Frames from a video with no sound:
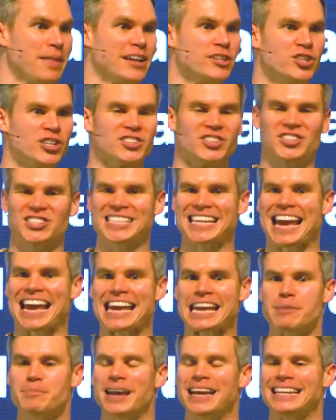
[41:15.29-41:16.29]
That Jesus
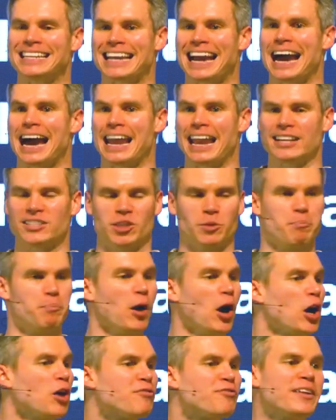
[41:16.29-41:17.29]
came and died as the
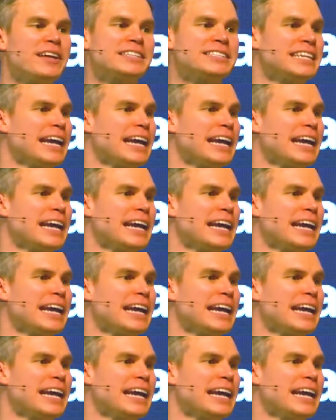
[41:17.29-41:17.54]
perfect